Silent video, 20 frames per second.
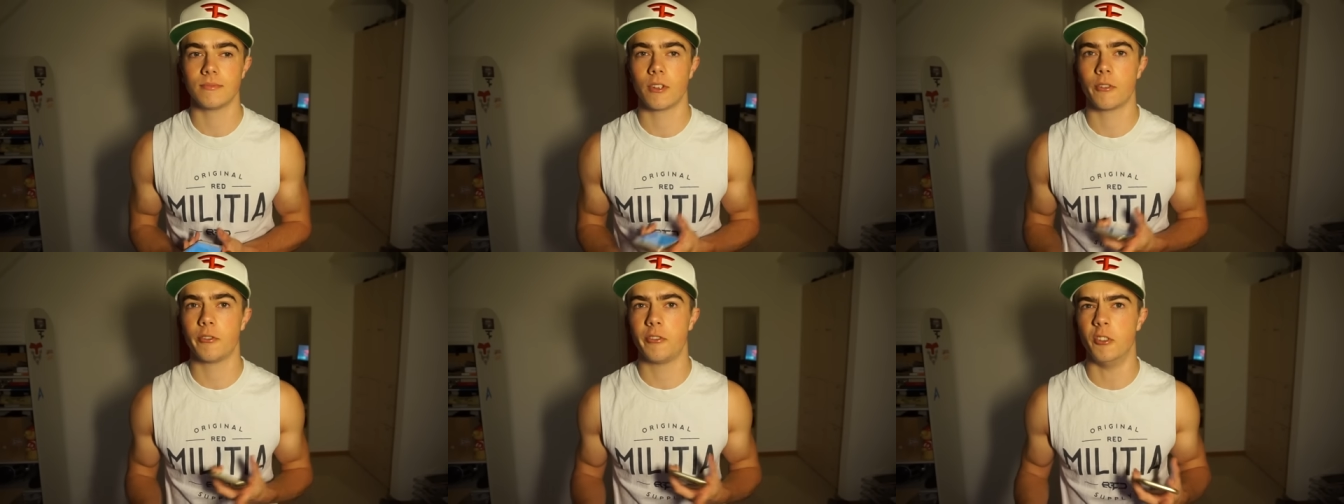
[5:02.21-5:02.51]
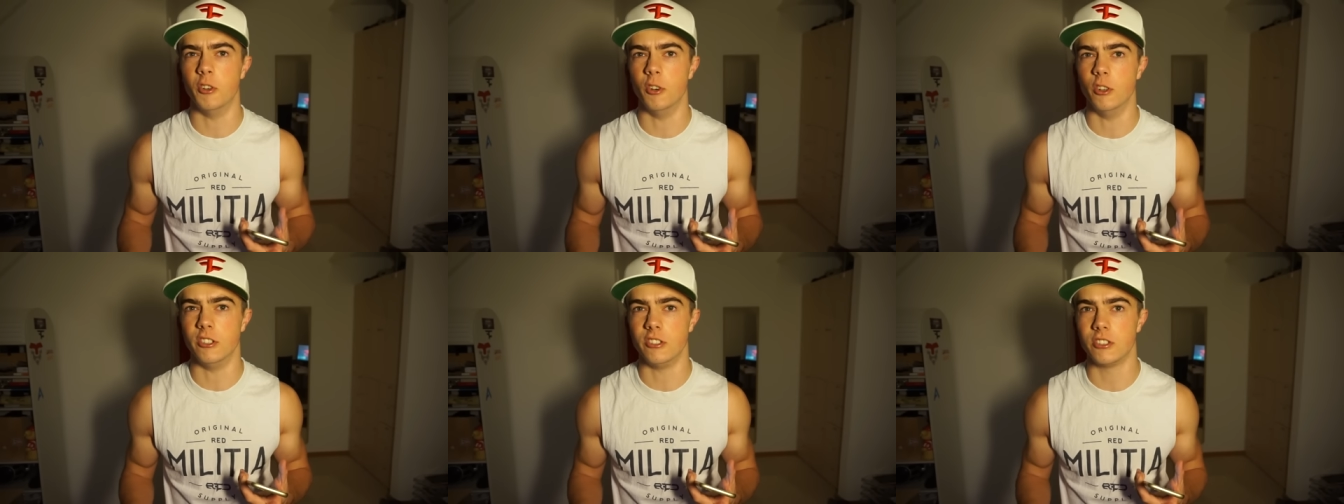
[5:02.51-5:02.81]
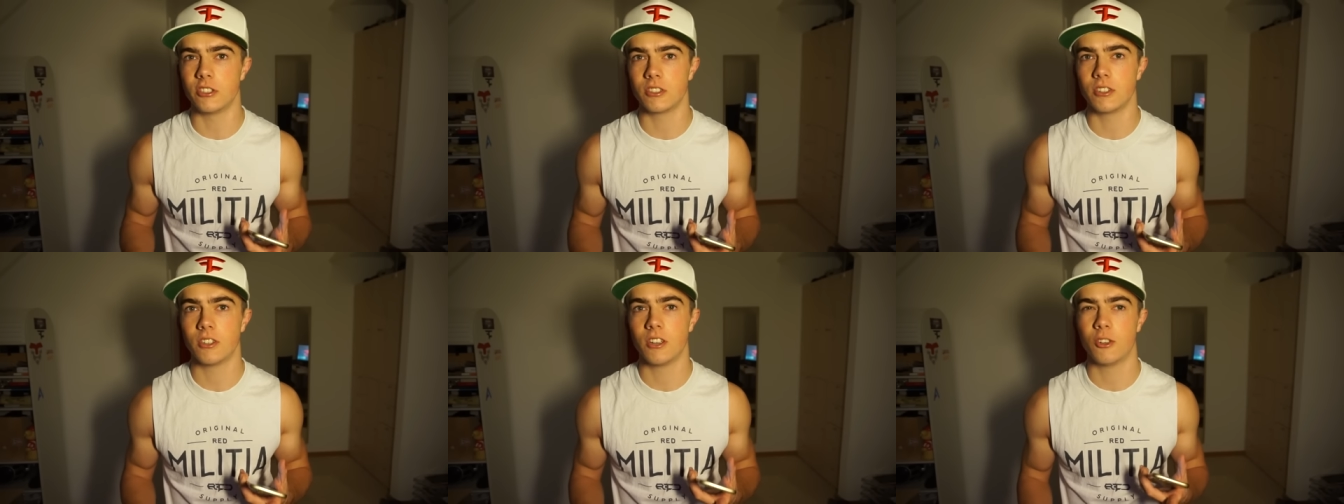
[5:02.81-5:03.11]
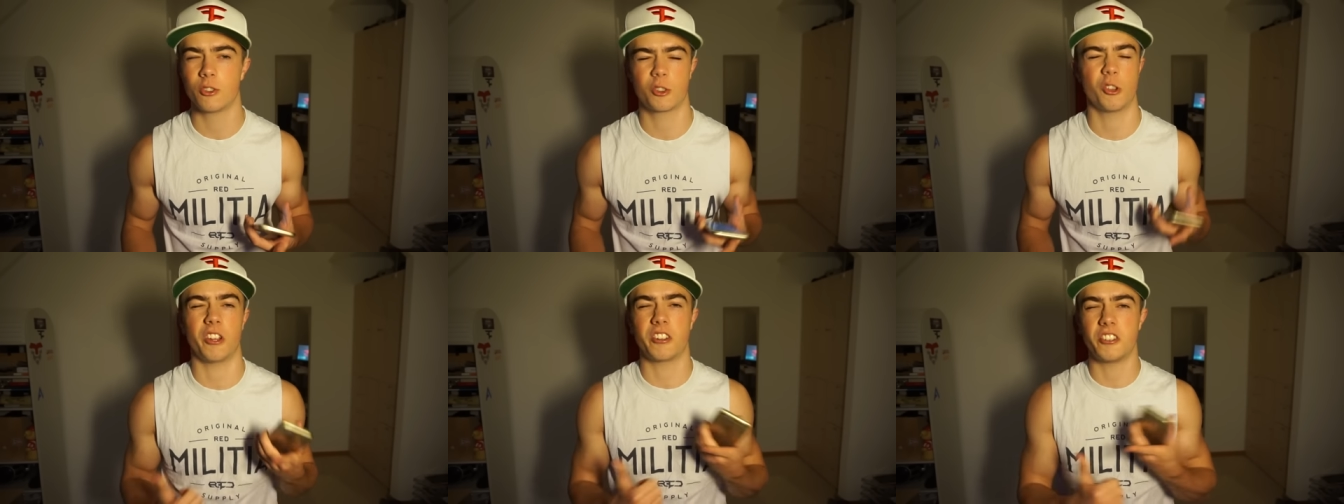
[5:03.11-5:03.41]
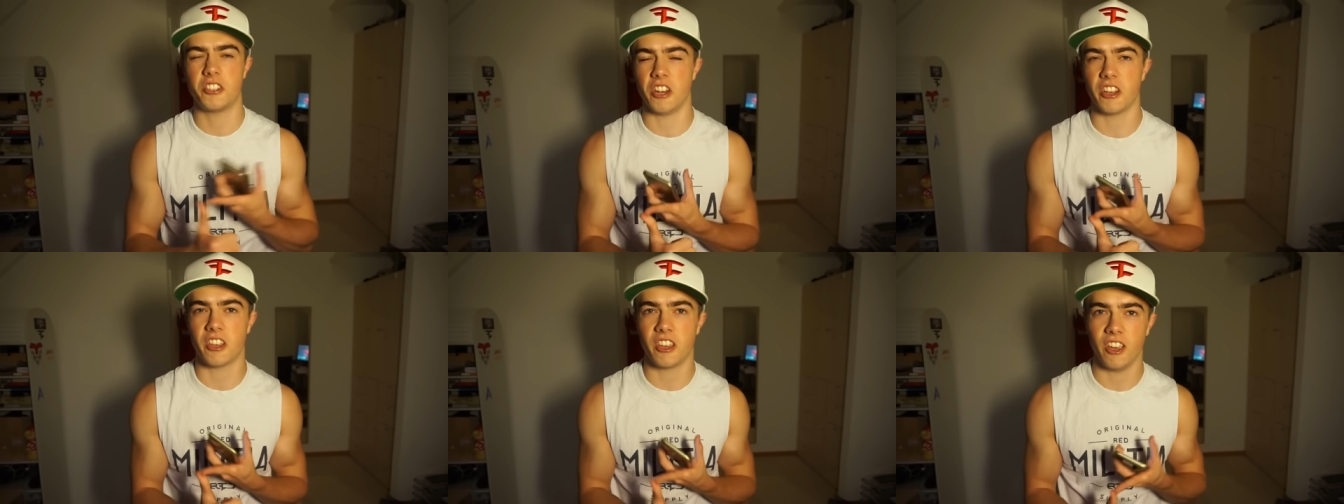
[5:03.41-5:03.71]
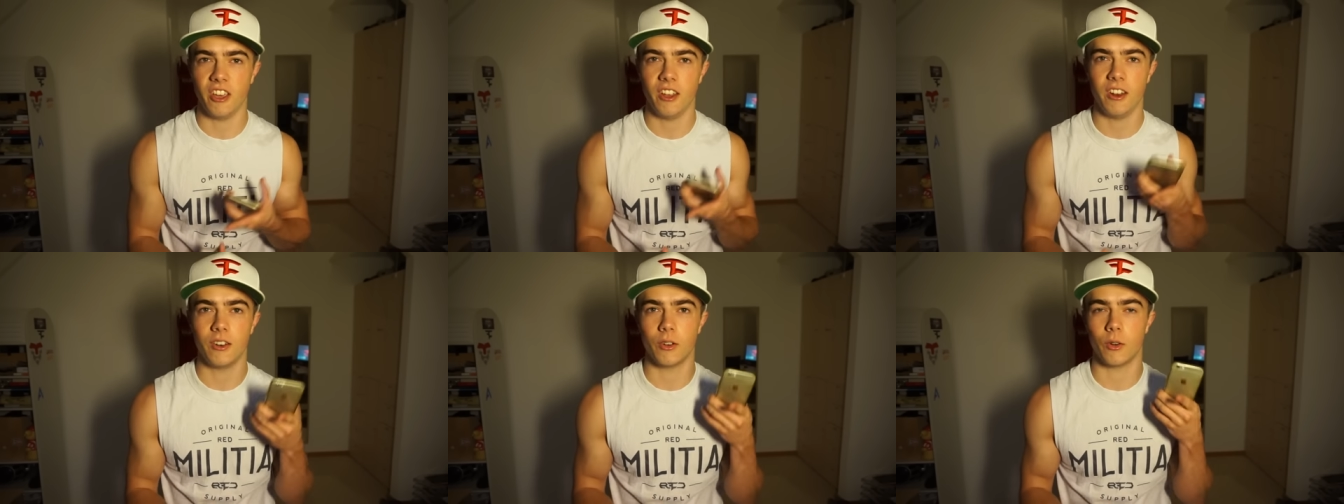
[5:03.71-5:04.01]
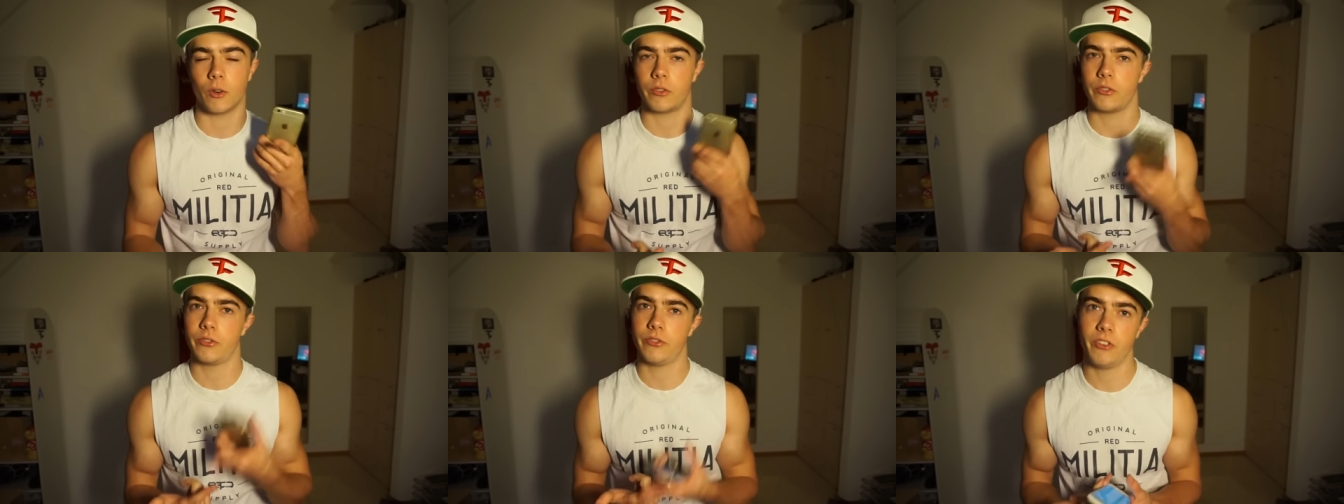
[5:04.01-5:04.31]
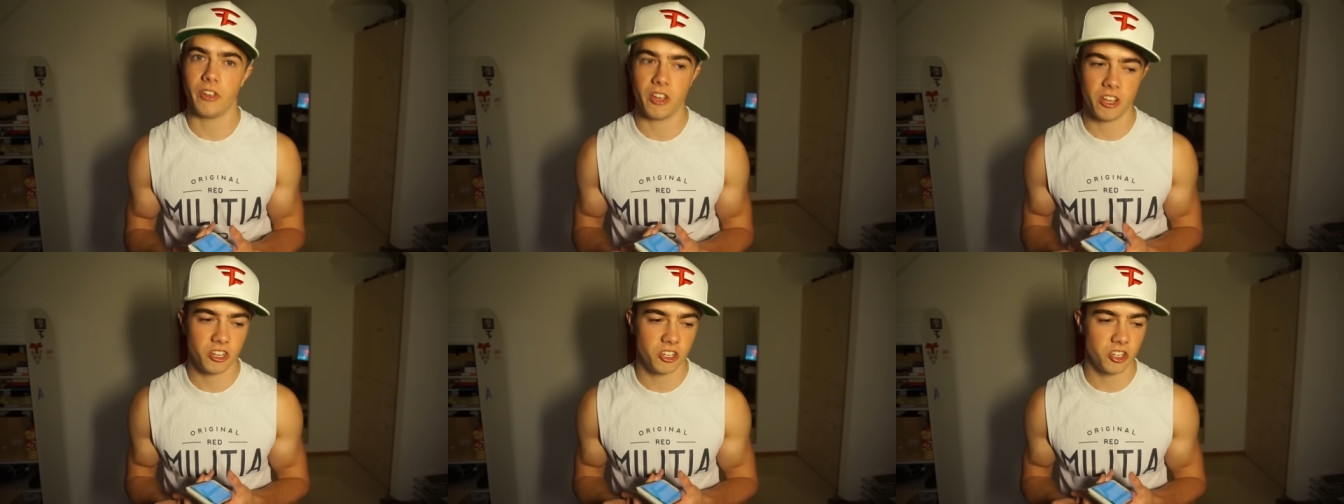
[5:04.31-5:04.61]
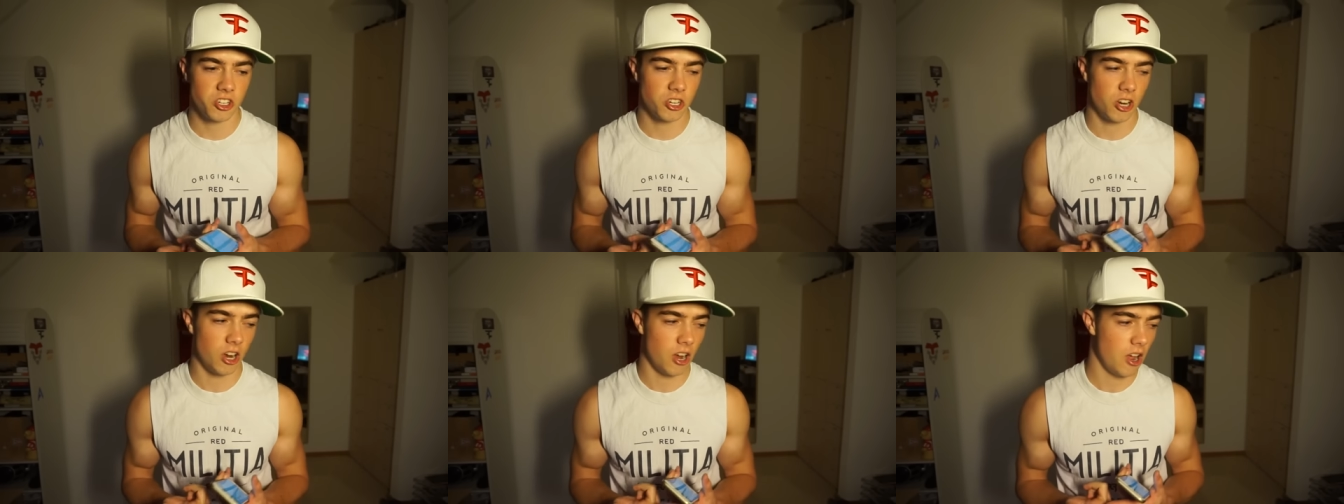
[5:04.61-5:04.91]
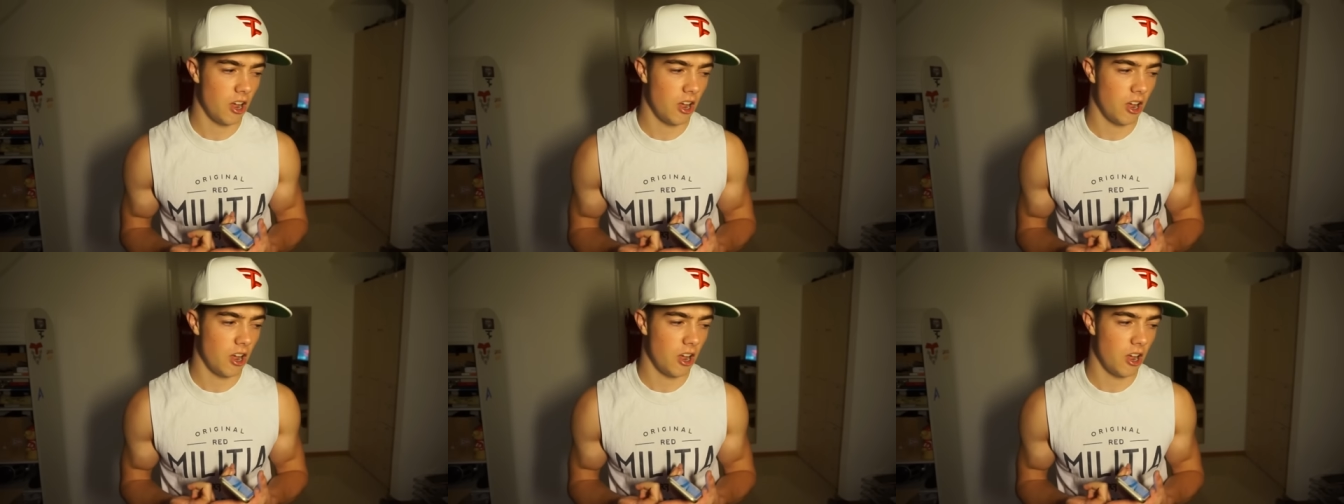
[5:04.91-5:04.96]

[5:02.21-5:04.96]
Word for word: foods, so like chicken or fish,